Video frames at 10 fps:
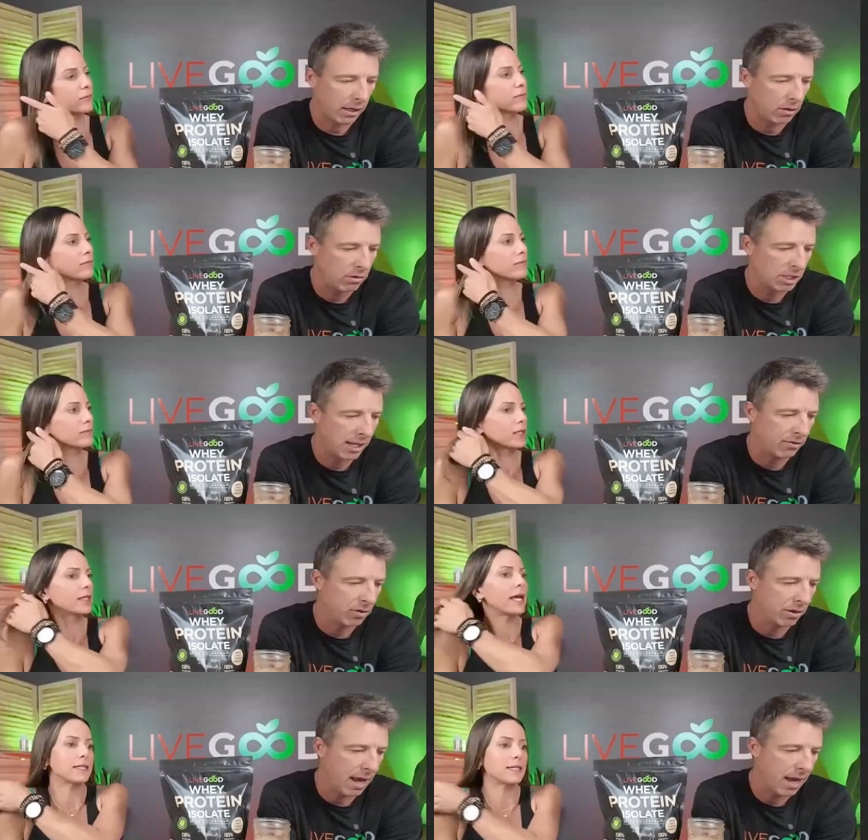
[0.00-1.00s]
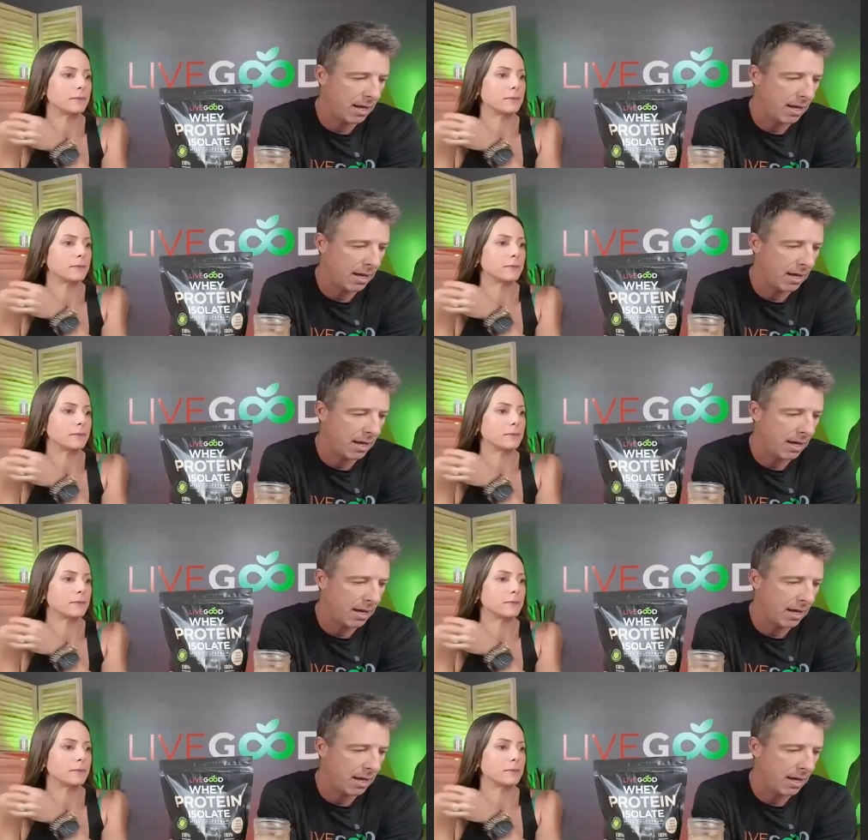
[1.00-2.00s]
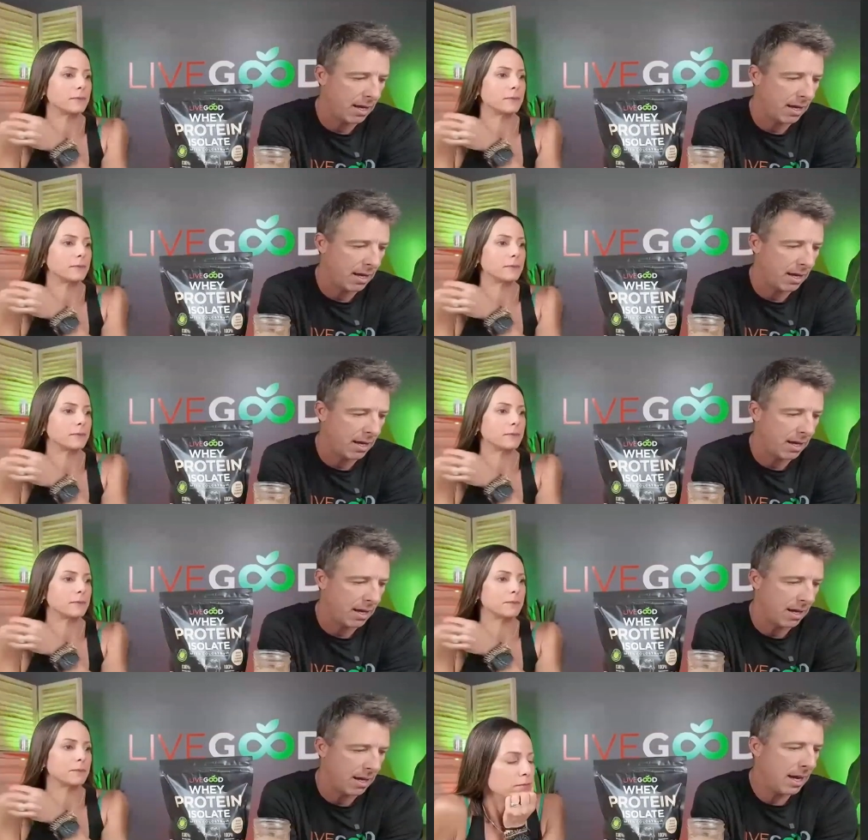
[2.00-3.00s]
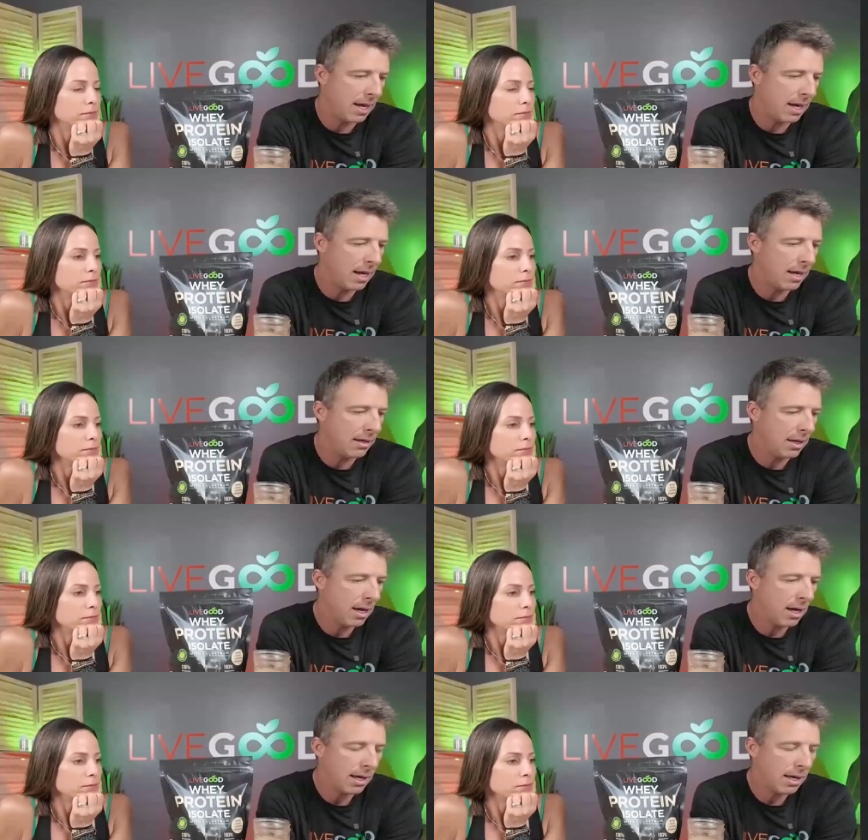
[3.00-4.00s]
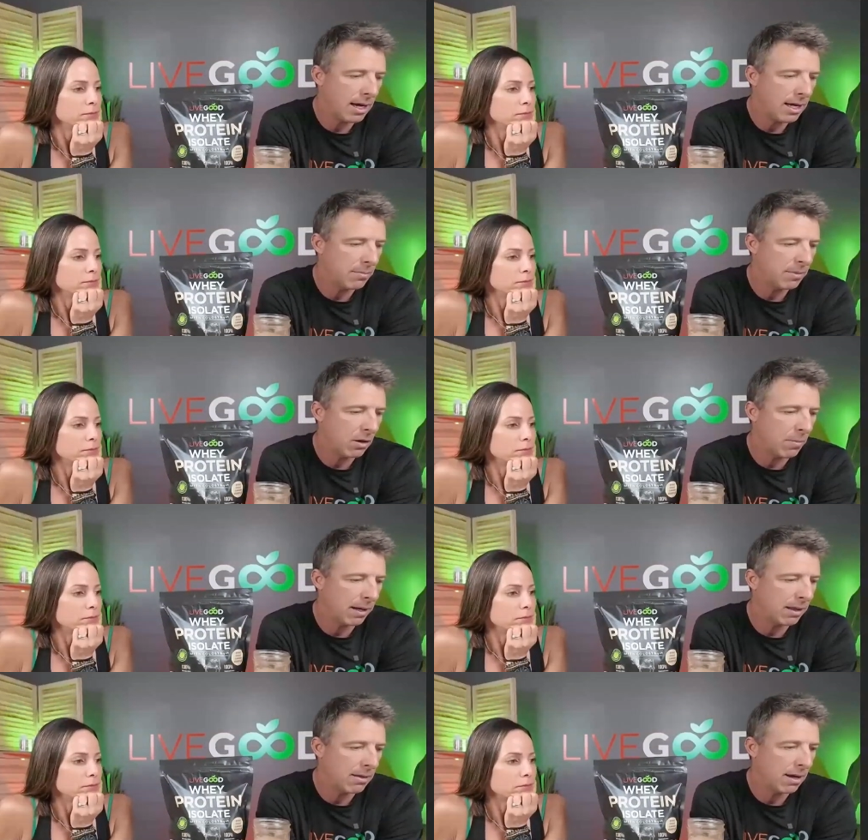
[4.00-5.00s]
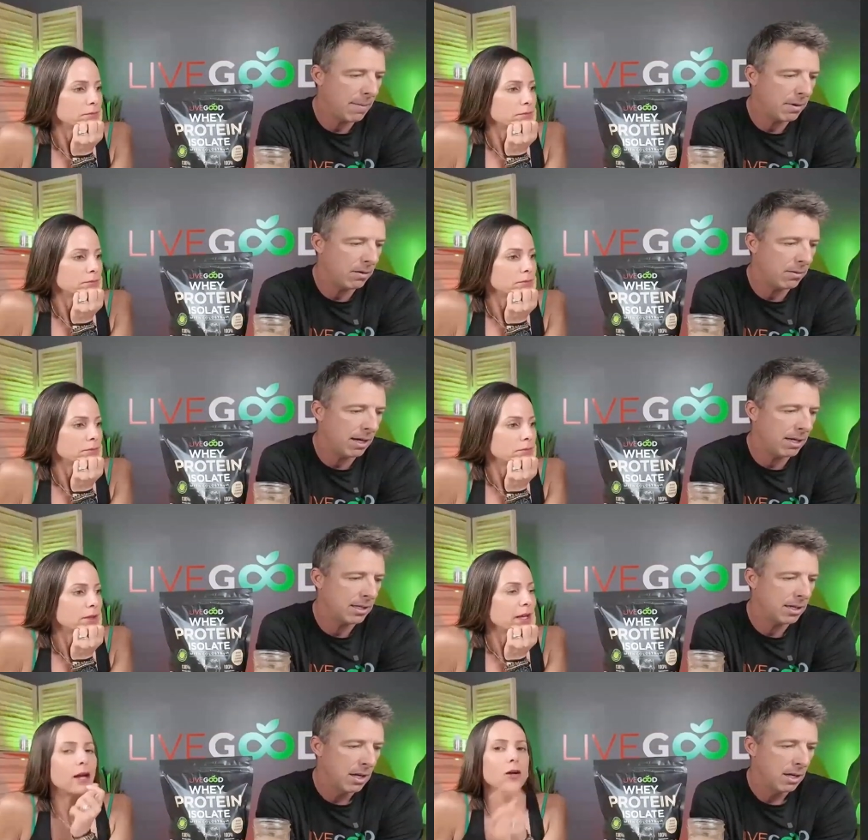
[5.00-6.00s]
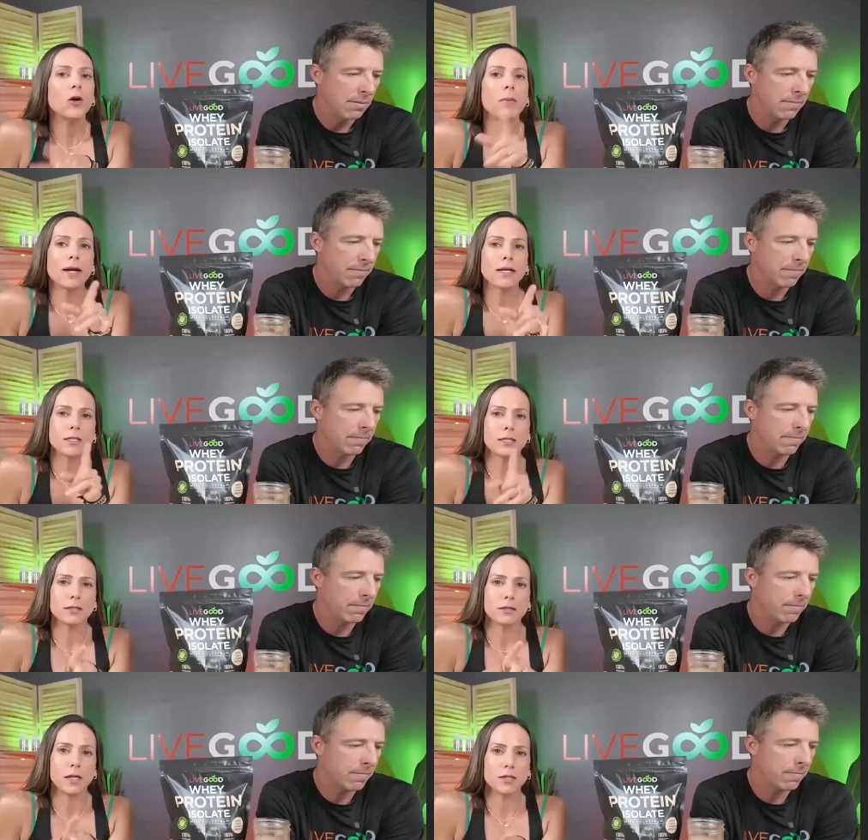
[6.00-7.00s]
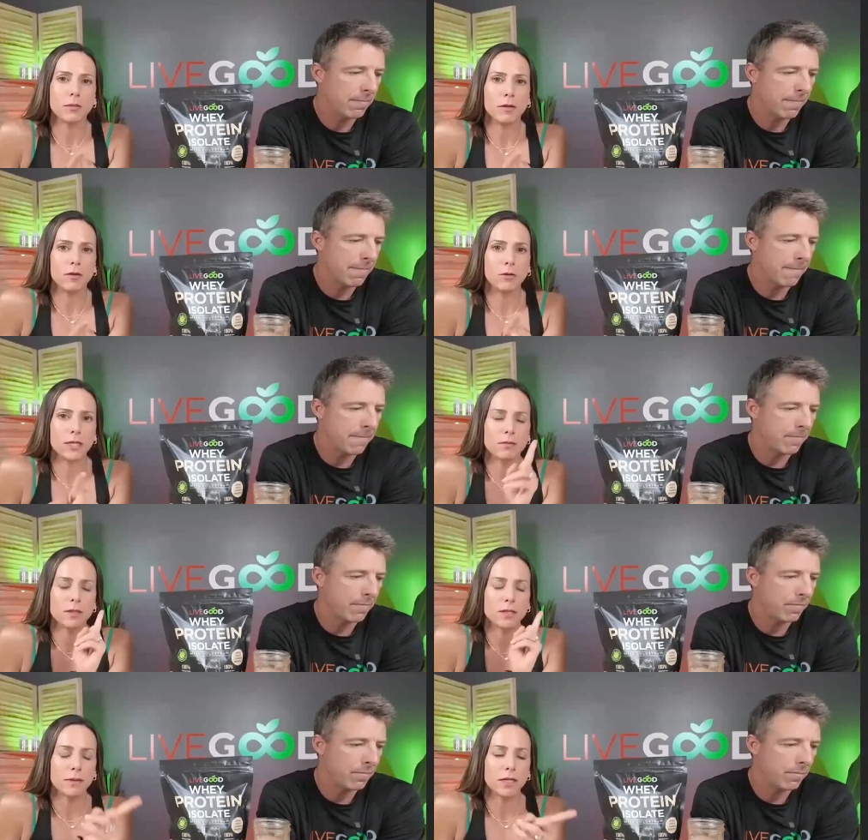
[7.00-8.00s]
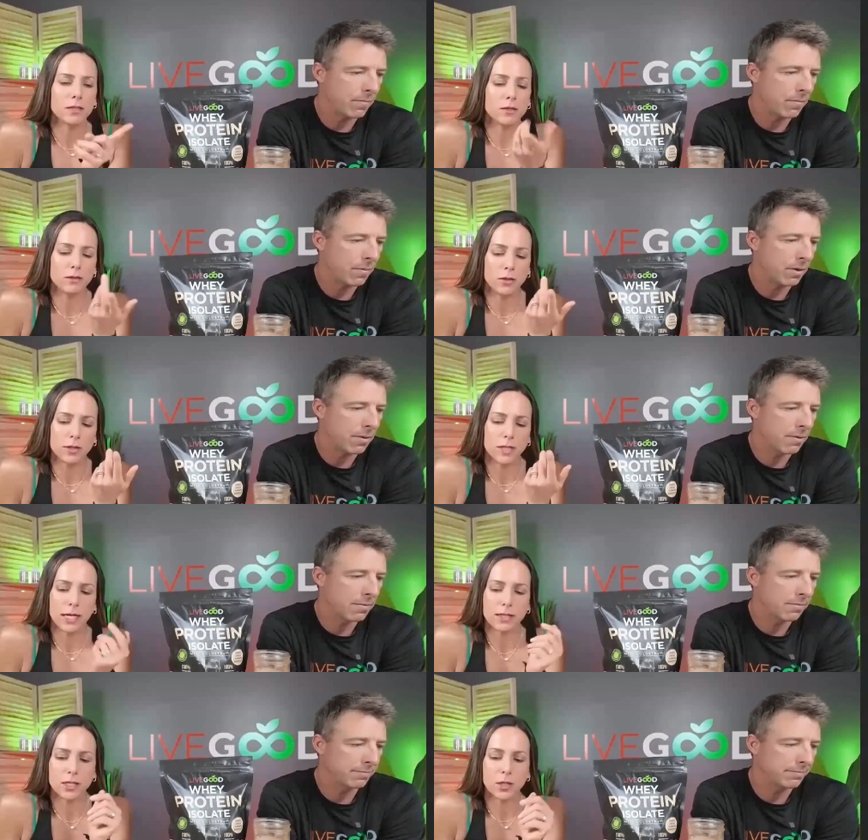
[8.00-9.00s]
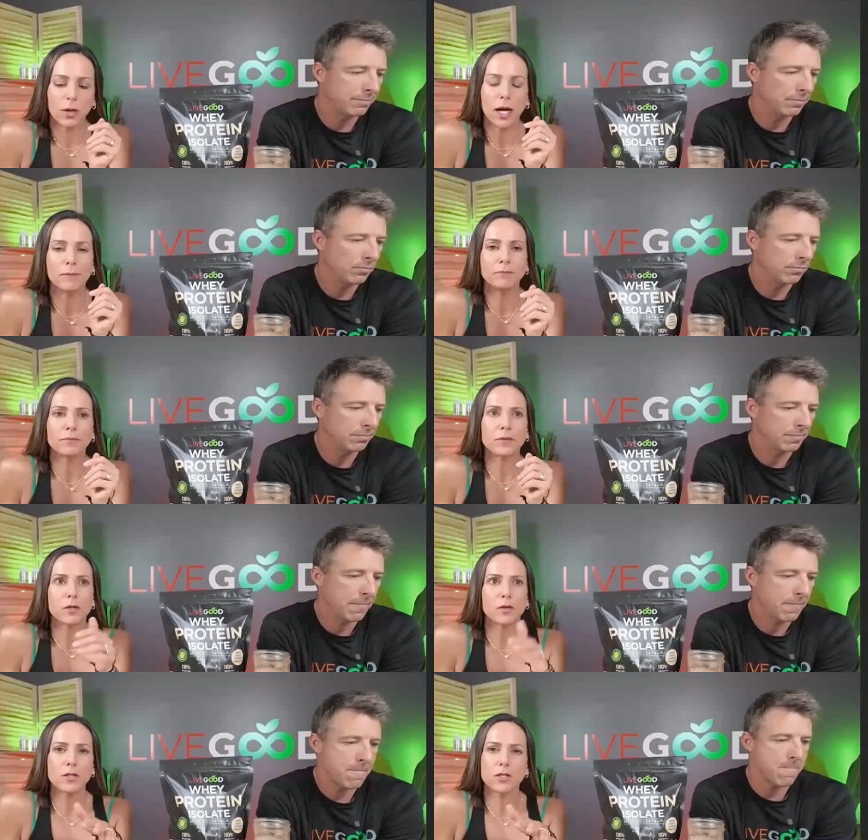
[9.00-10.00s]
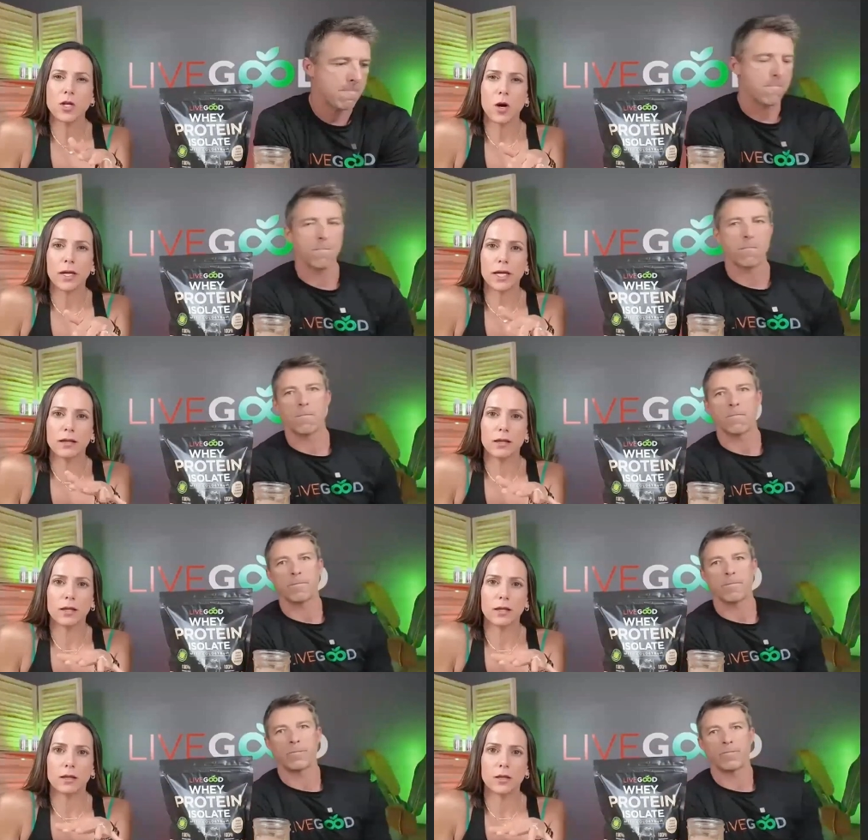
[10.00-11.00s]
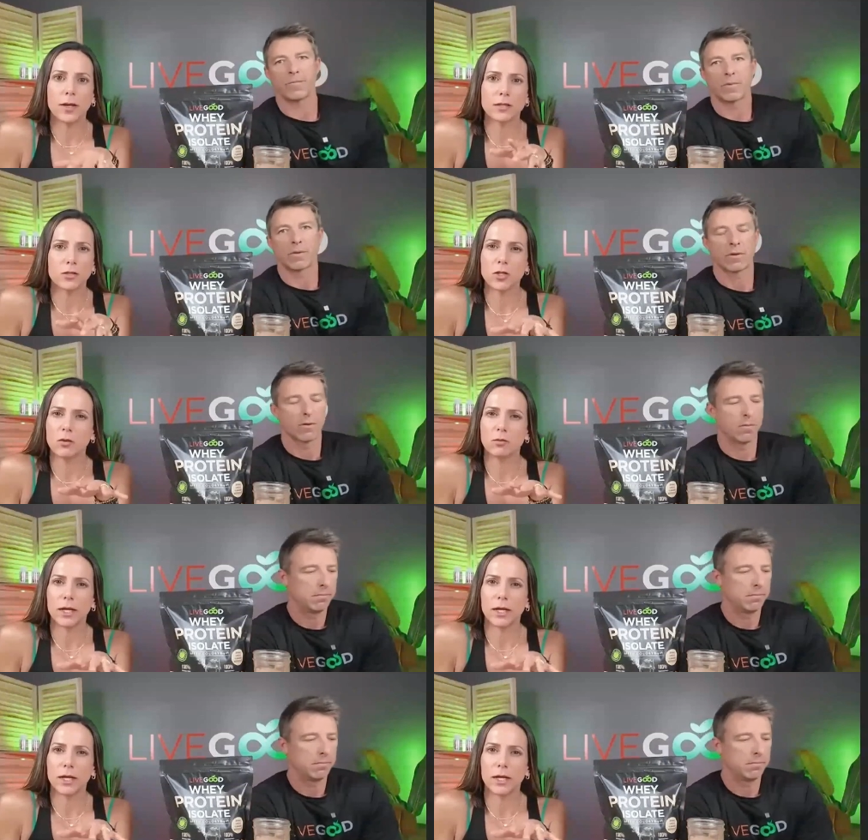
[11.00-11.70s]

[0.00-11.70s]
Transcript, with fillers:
Speaker 1: think you just answered yeah, that. That's awesome. It's not. And uh, guys, I'm going to go back to the top. Otherwise,
Speaker 2: and I'll go back to just touch on meal replacements because you you did ask to. Um, so there's no in the US there's no